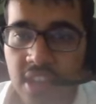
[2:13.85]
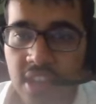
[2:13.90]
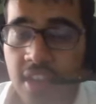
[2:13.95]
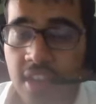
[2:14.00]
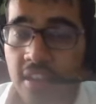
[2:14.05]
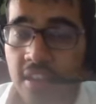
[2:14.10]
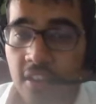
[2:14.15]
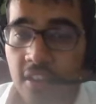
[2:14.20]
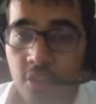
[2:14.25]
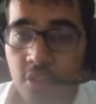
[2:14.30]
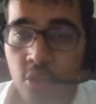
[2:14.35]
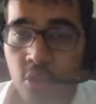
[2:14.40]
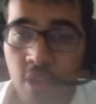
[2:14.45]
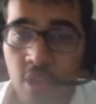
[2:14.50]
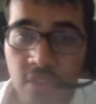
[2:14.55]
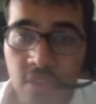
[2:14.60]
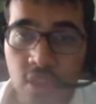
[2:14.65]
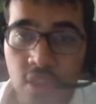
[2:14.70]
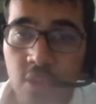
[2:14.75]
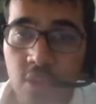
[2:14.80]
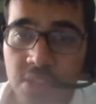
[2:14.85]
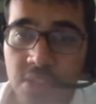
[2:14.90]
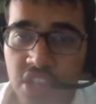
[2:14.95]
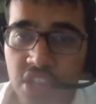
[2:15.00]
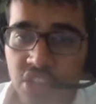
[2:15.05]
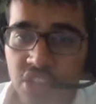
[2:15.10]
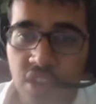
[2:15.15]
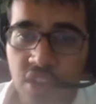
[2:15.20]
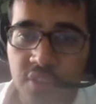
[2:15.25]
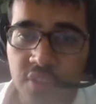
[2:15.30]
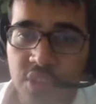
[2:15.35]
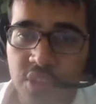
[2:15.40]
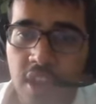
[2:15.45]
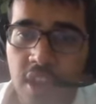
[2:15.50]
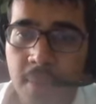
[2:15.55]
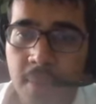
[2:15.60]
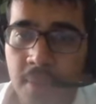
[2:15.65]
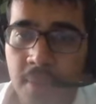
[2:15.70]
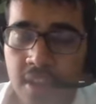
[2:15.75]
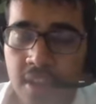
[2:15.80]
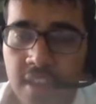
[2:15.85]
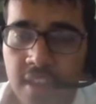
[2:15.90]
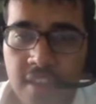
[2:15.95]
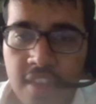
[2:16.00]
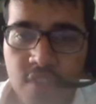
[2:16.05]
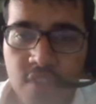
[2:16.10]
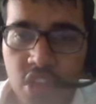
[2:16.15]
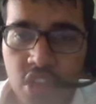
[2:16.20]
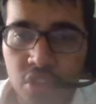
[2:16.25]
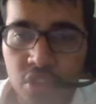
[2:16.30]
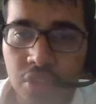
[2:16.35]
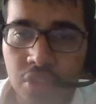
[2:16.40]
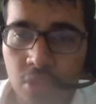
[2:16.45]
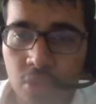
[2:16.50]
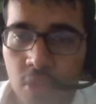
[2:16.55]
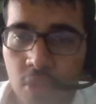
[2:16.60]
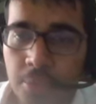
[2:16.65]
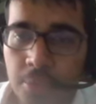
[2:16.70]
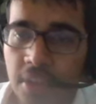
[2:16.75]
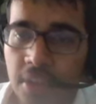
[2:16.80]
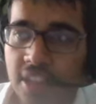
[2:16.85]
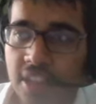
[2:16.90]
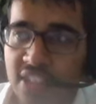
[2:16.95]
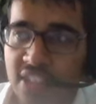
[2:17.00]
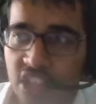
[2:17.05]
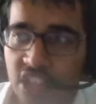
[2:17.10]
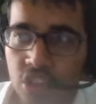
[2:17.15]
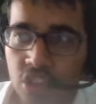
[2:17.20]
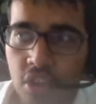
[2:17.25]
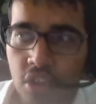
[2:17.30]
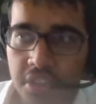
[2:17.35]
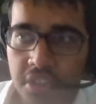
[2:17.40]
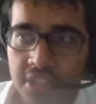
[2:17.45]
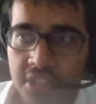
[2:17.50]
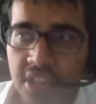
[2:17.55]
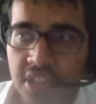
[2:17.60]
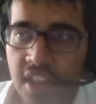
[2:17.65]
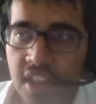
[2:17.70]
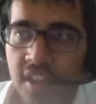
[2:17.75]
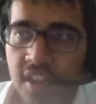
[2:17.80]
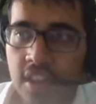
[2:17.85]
and Ukraine thought it was initially offside, but if you actually look at the replay, it's actually onside.